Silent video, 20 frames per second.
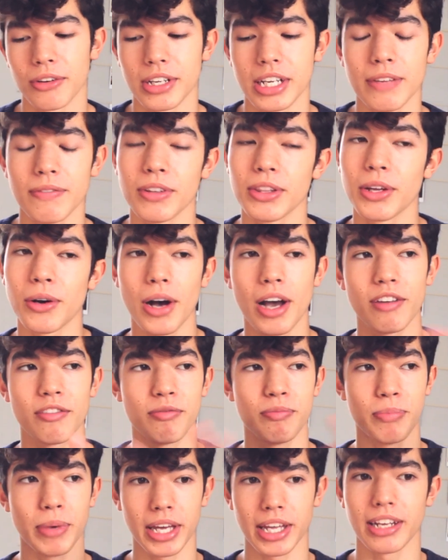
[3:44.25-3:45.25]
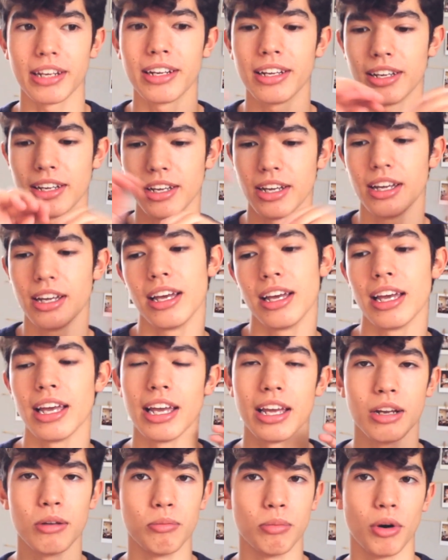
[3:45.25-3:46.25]
even though I've been
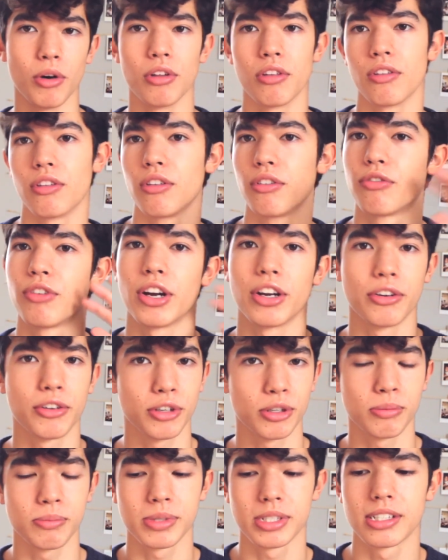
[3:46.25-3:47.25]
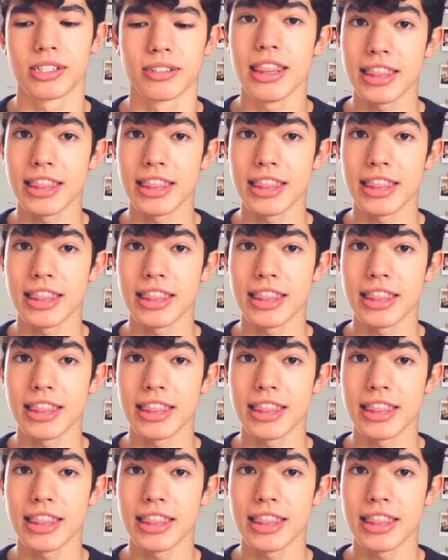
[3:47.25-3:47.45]
in both of the friend groups.